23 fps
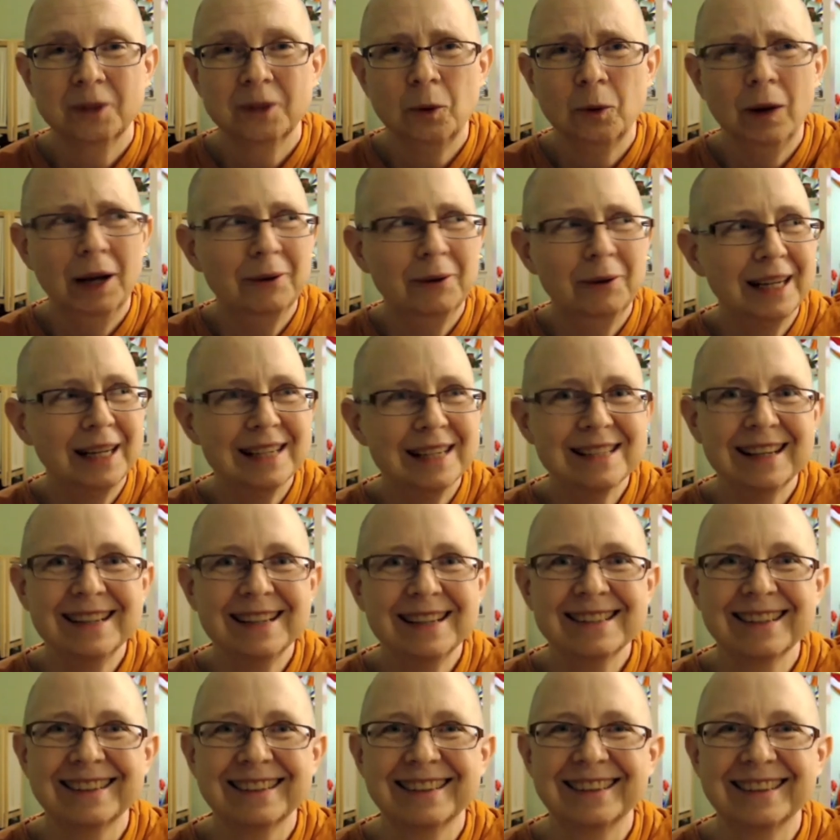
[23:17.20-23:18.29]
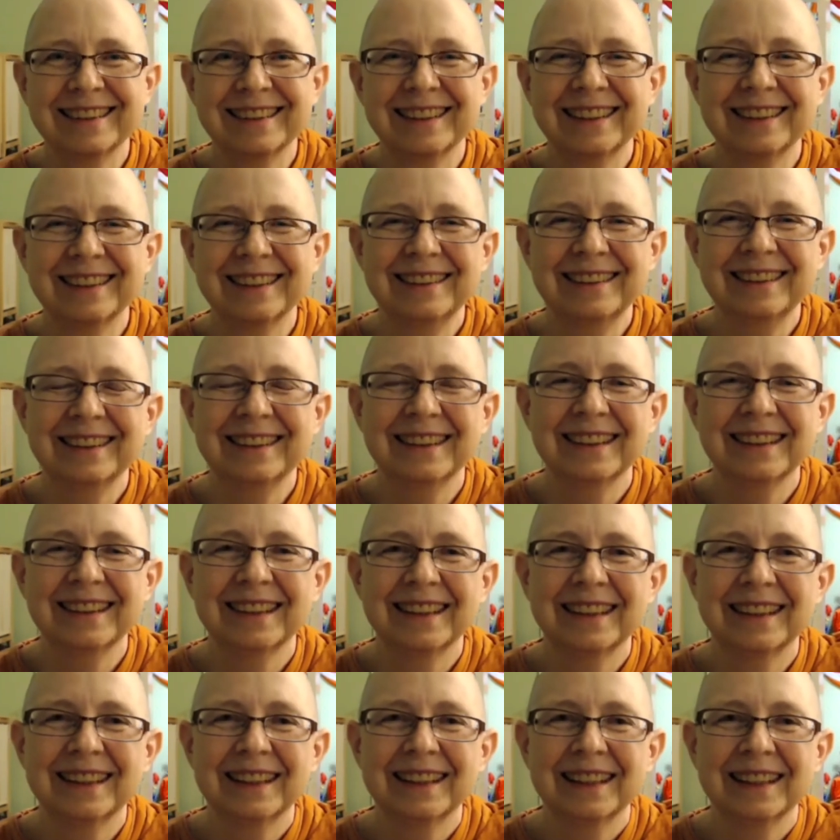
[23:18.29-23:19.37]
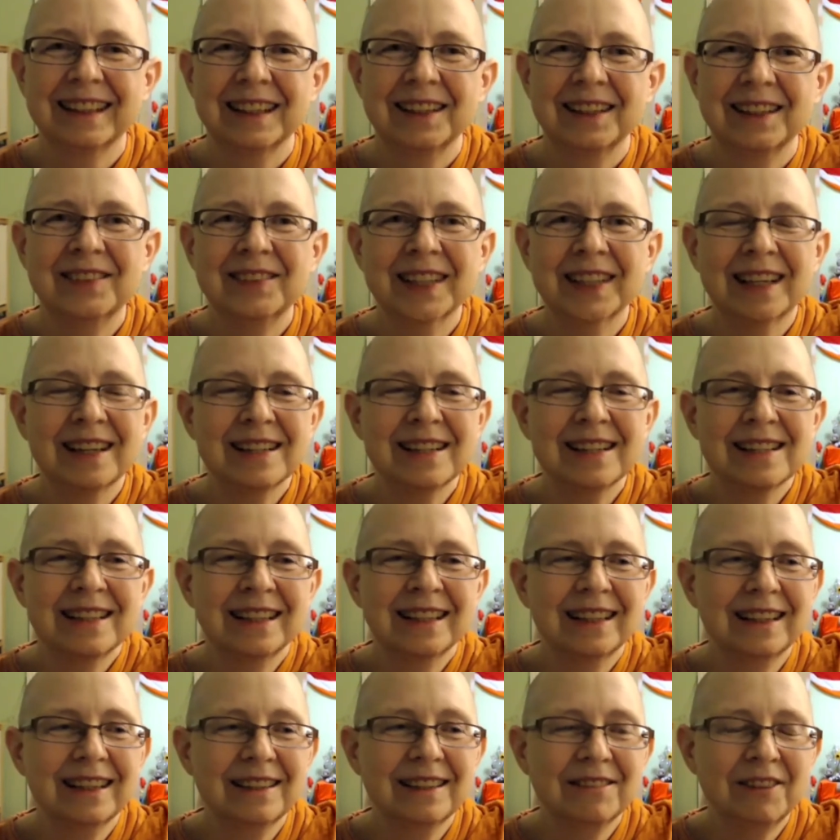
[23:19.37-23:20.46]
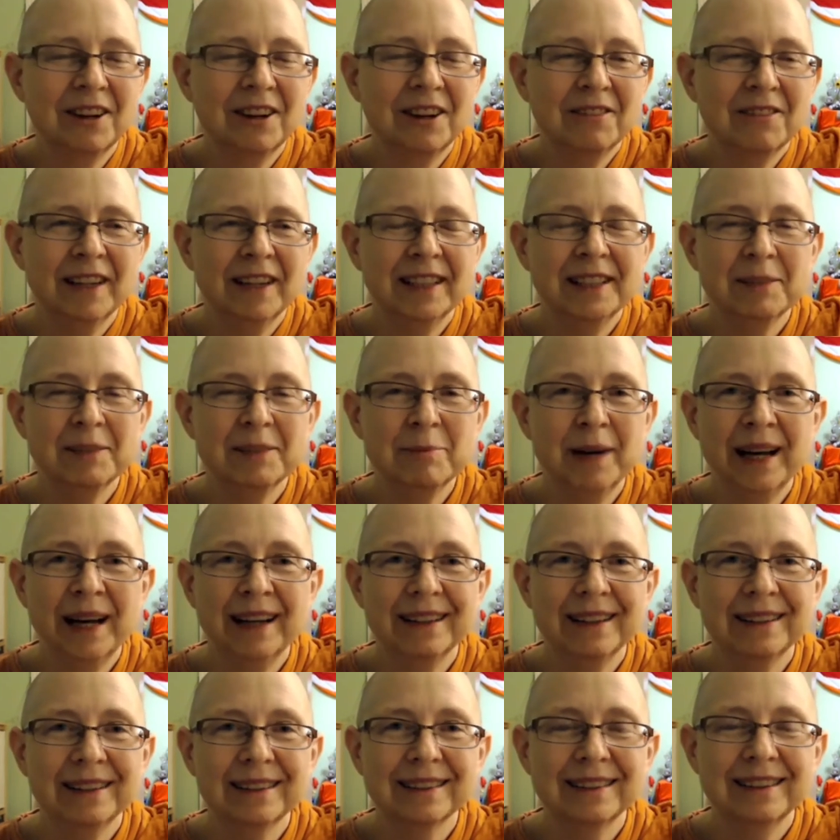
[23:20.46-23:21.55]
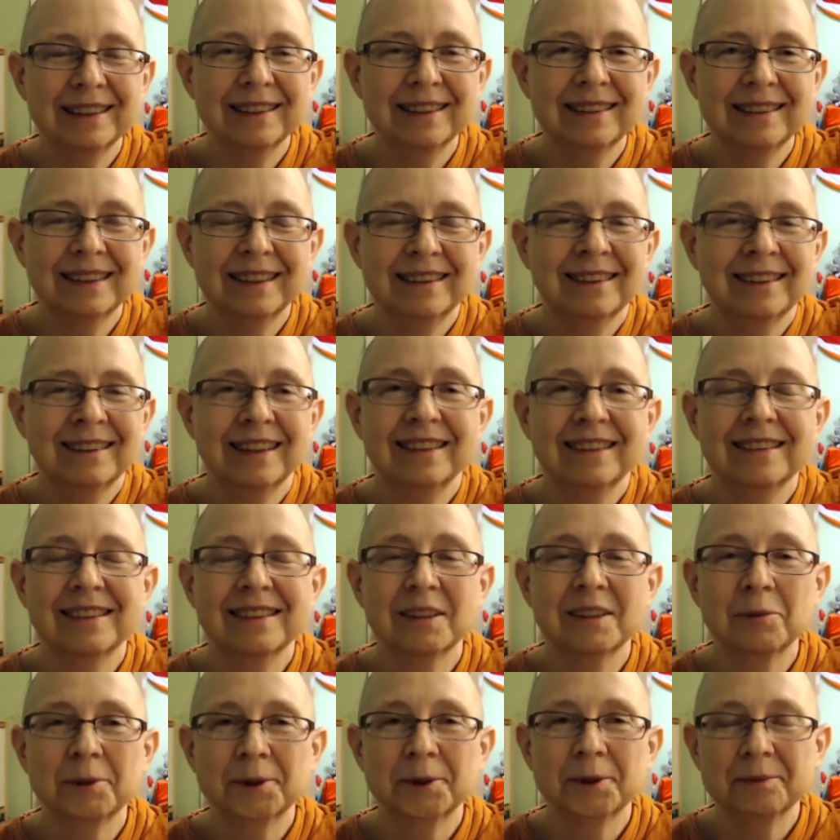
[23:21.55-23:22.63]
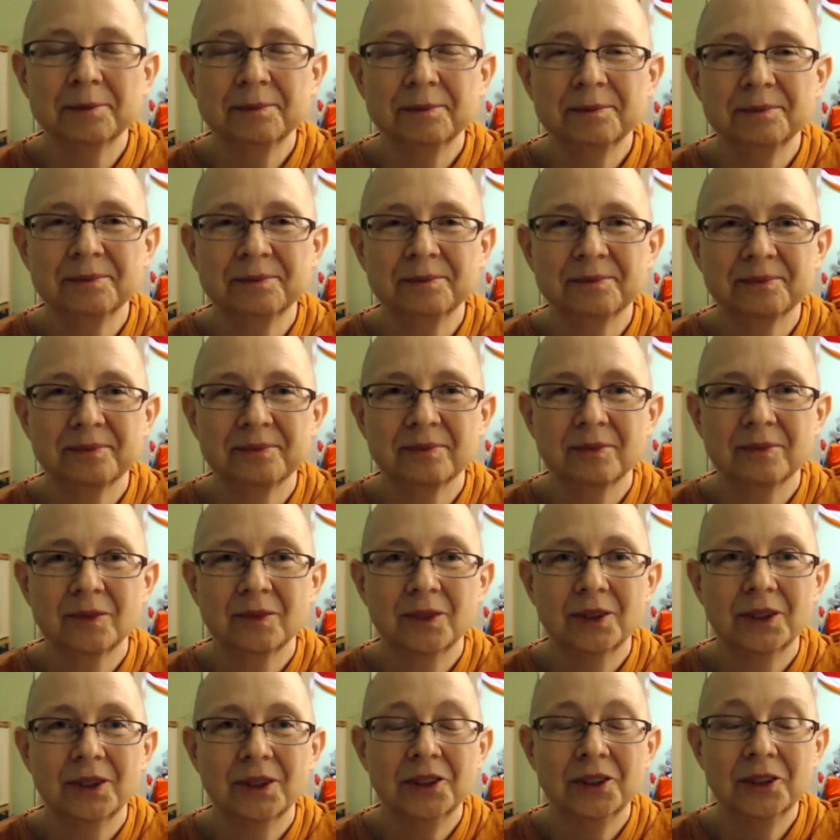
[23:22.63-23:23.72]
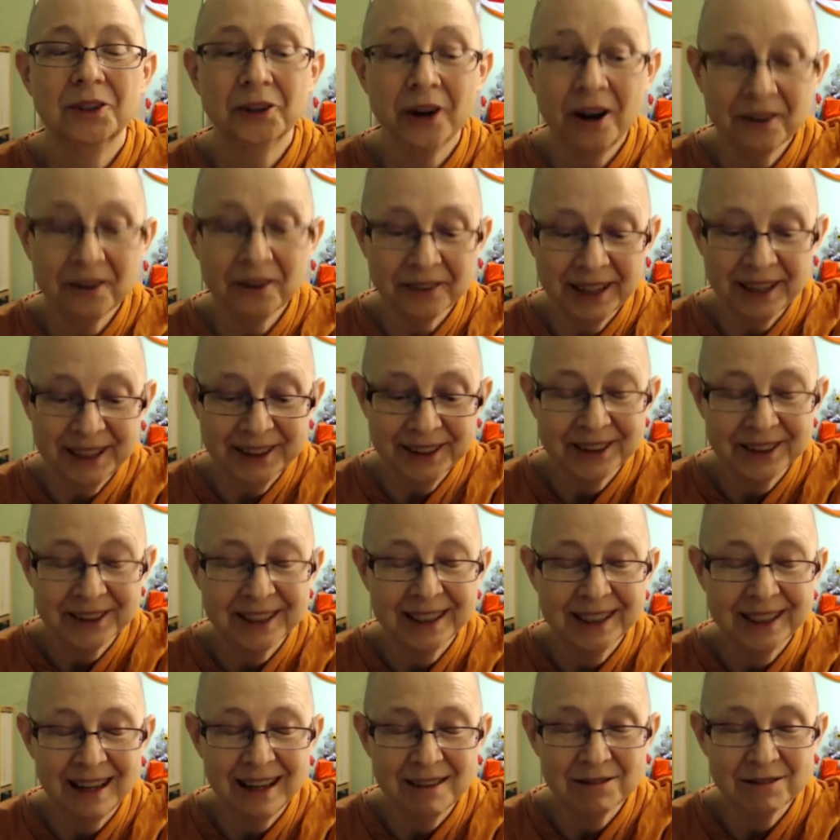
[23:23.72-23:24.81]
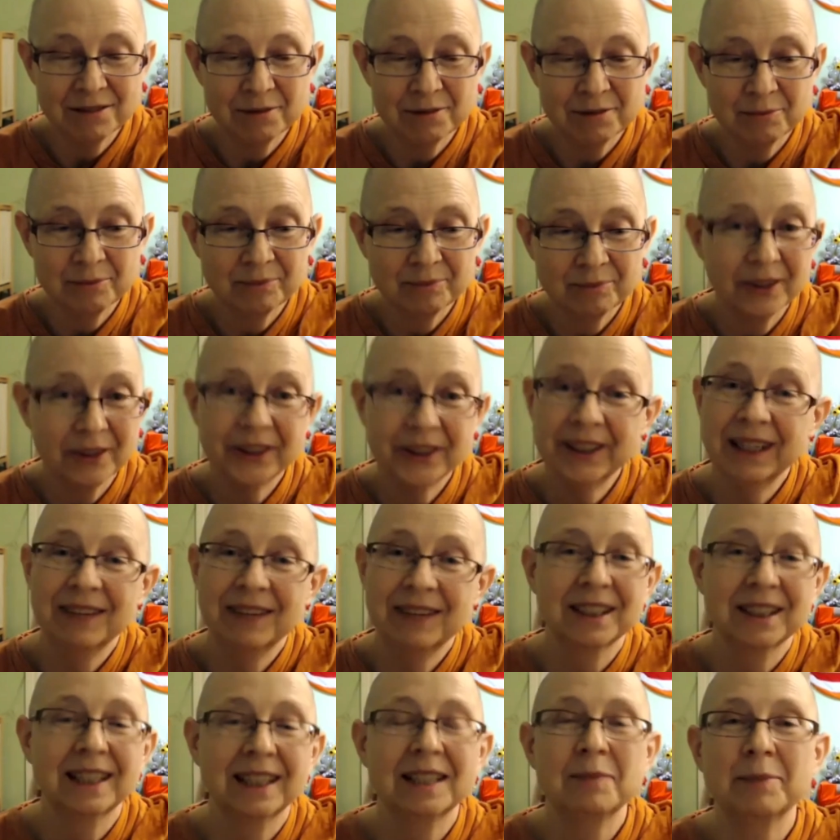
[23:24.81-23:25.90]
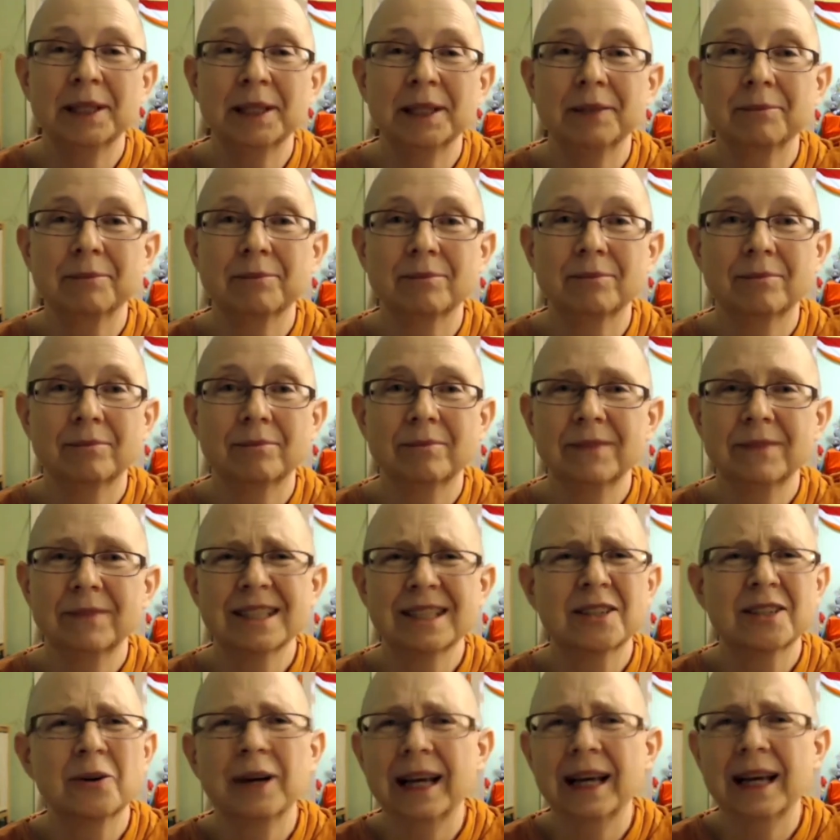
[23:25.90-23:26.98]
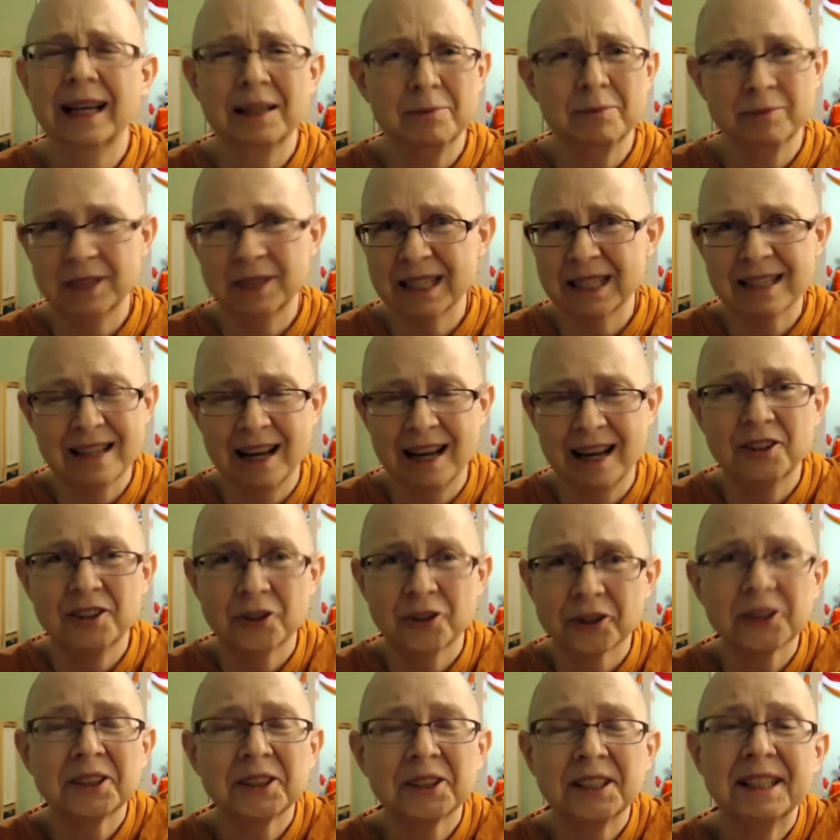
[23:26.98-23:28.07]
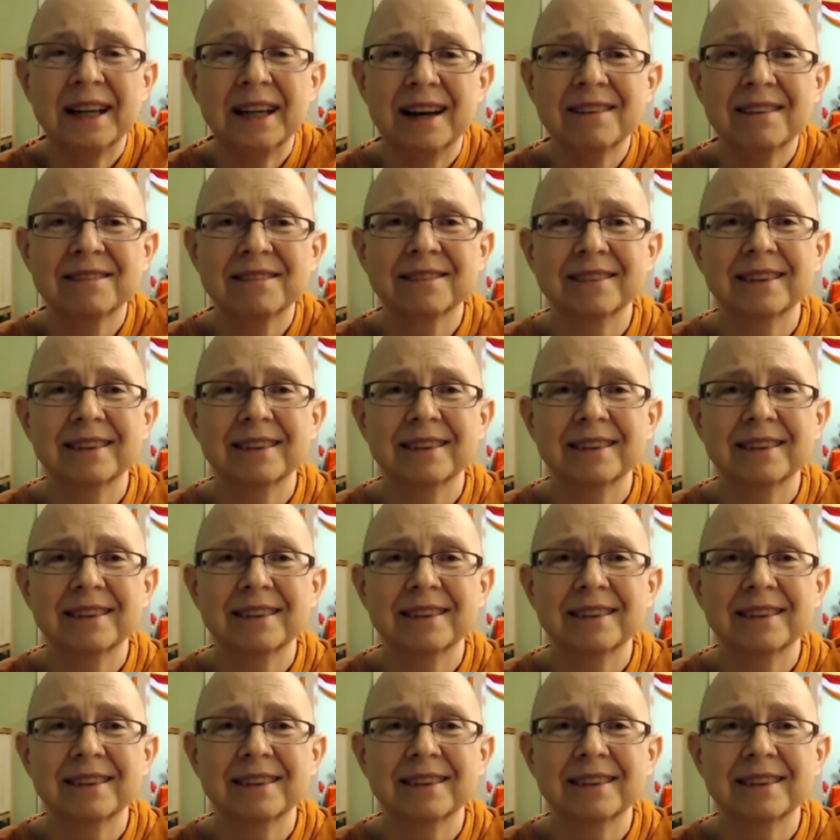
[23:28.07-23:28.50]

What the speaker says: Why would I say such a thing? Because the fault-finding mind is insatiable. You're already good enough, or you're never going to be. Just go ahead and decide you're good enough.